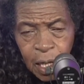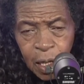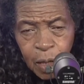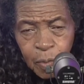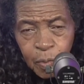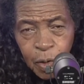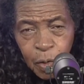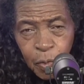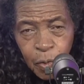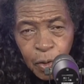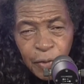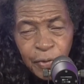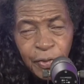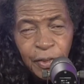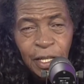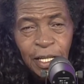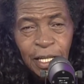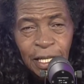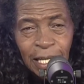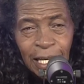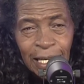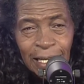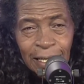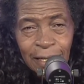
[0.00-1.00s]
but we
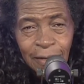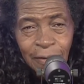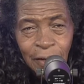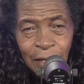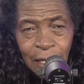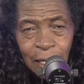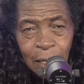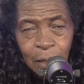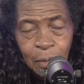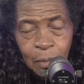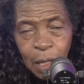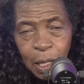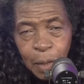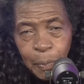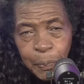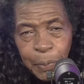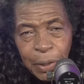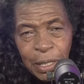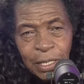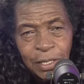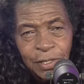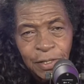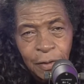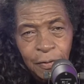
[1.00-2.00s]
finna give him a
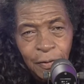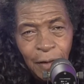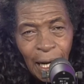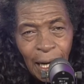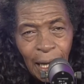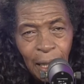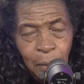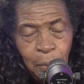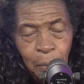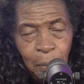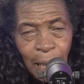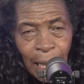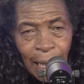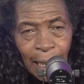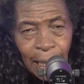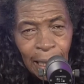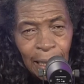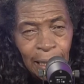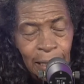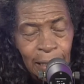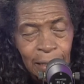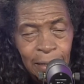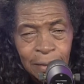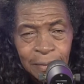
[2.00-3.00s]
piece of our
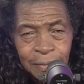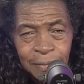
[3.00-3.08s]
mind.